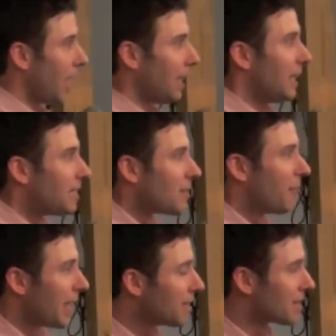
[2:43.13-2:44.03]
And he's
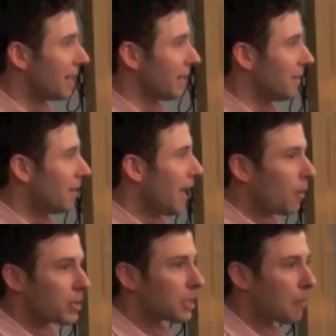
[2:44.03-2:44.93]
advancing.
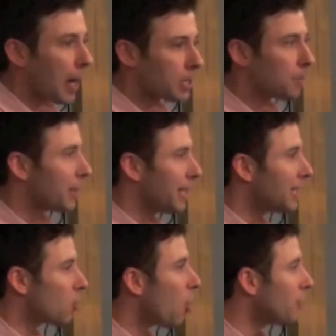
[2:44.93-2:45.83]
How is this possible that he
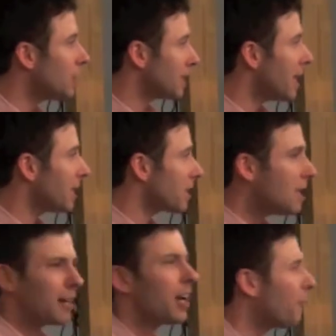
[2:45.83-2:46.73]
has all these things?
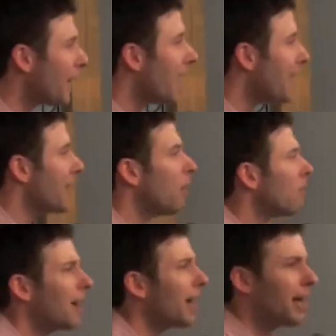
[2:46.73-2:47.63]
God, if I had that,
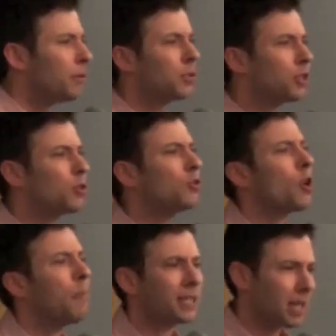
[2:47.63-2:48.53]
oh God, I would just do
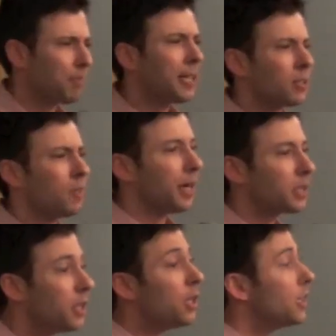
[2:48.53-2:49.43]
so much. I'd bless so much.